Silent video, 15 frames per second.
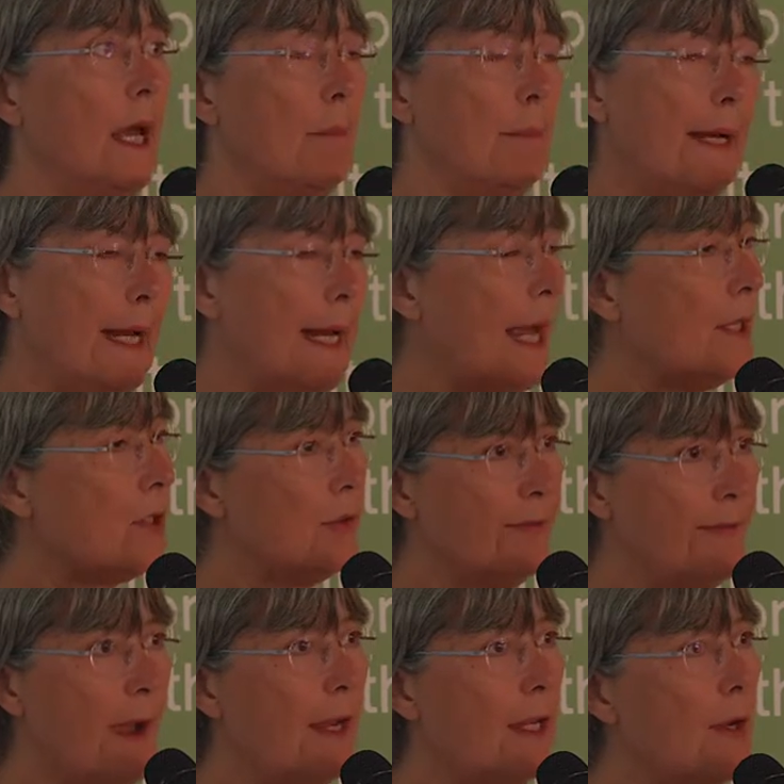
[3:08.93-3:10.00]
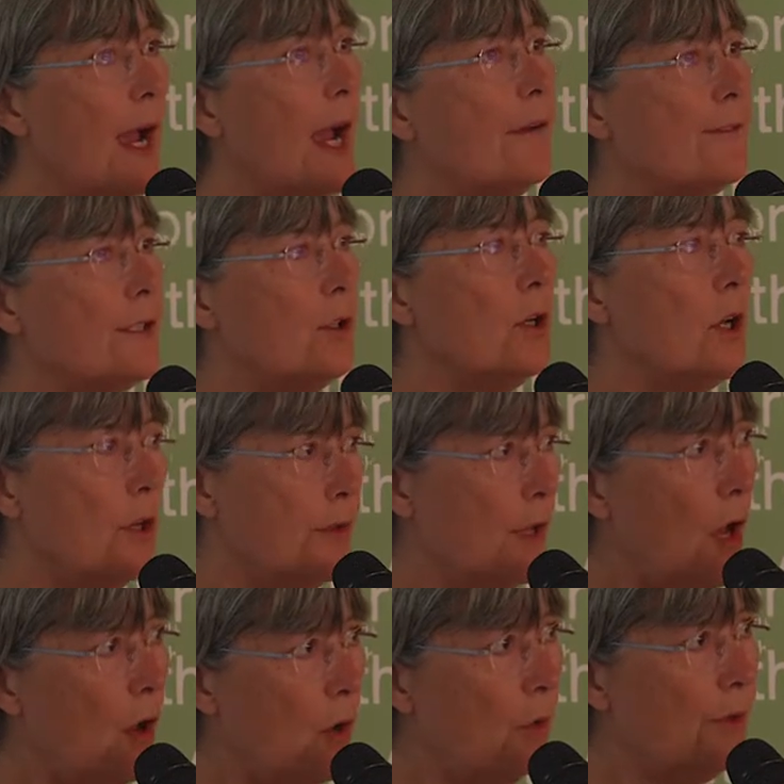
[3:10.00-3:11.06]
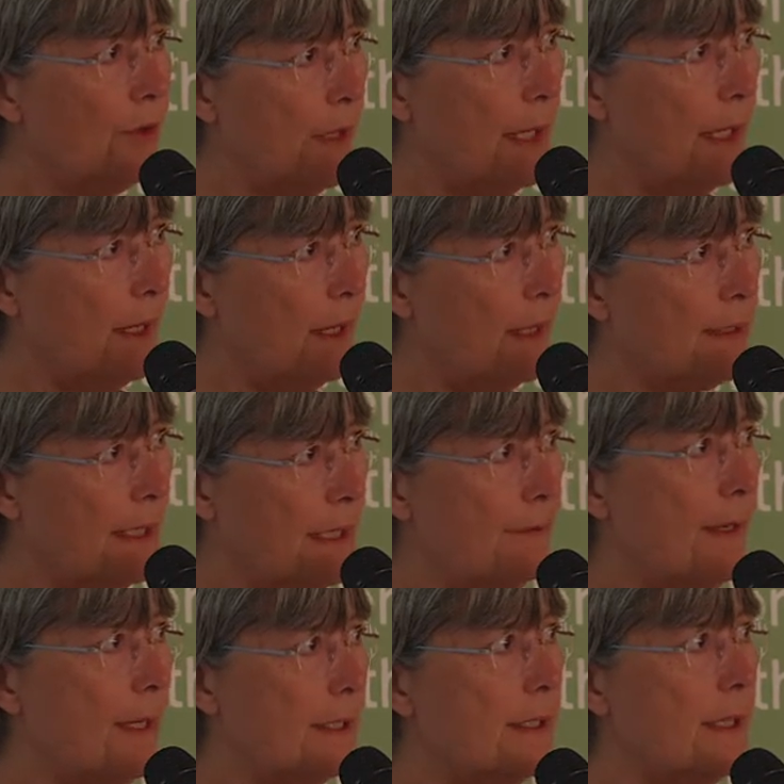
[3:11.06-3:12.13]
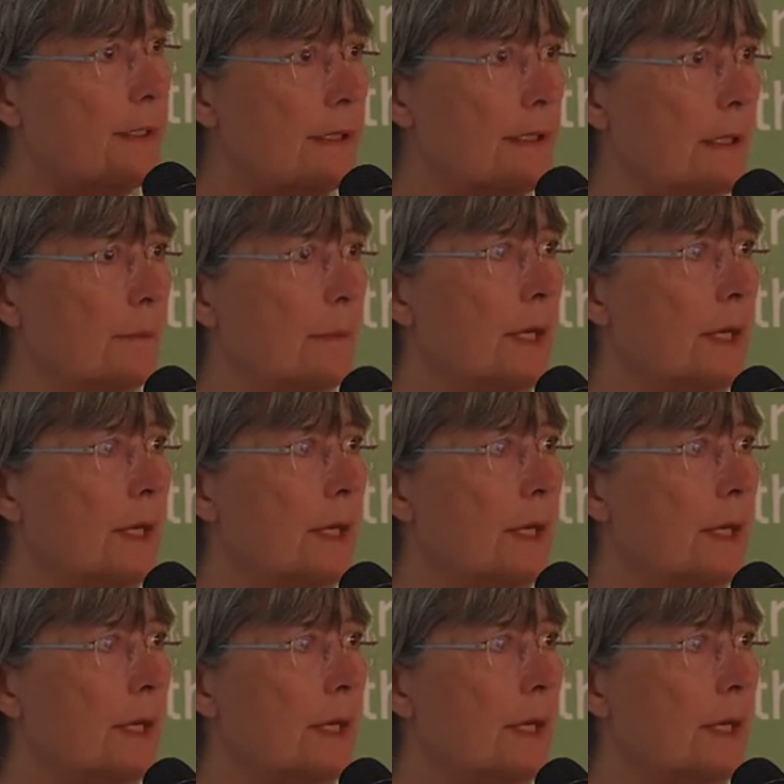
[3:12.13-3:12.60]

But in actual fact, you have to look at the whole thing as a living system.